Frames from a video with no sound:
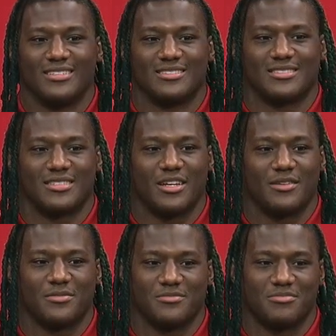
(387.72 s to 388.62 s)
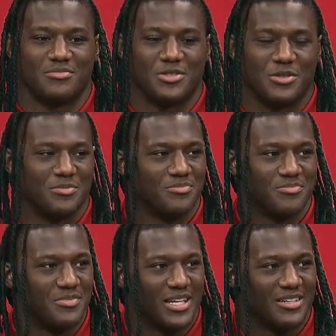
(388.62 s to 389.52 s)
just love
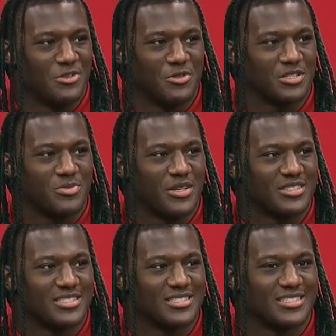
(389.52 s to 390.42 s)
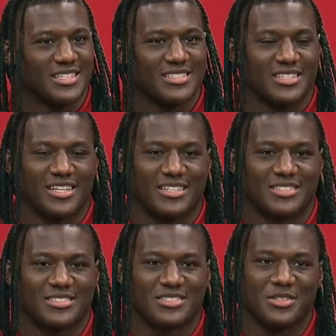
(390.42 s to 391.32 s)
doing new experiences and things of that
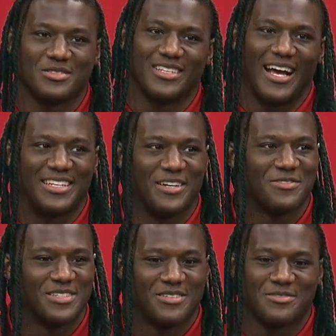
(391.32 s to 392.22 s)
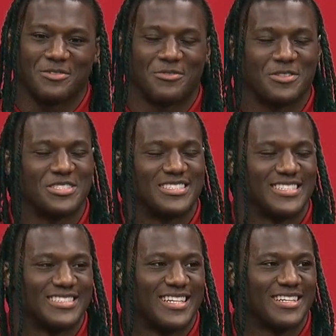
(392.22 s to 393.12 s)
nature. So I definitely refer to
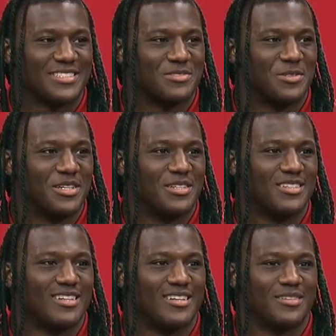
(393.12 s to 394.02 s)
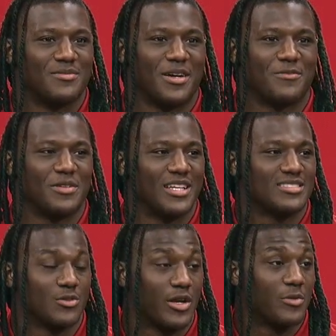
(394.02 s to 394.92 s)
TikTok as well. Um, I feel
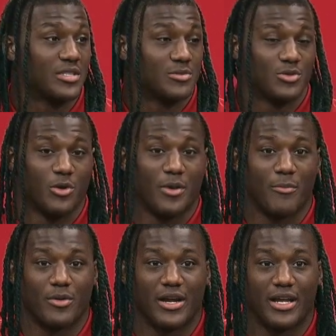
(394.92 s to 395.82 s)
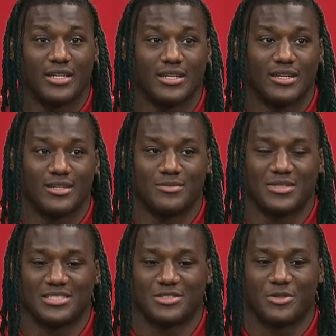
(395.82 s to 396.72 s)
that's a great way to grow my brand. Um,
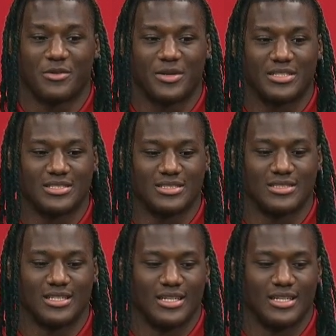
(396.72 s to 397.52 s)
that's a great way to,